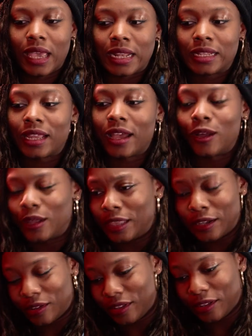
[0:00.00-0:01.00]
and
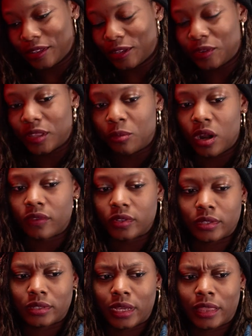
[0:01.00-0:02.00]
and then clearly during the
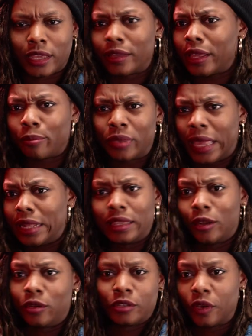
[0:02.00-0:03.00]
Marvels, it's like they like plant
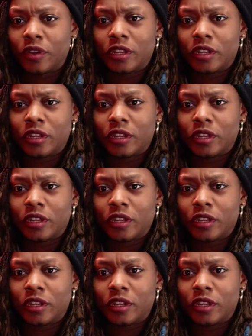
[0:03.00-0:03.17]
there. It's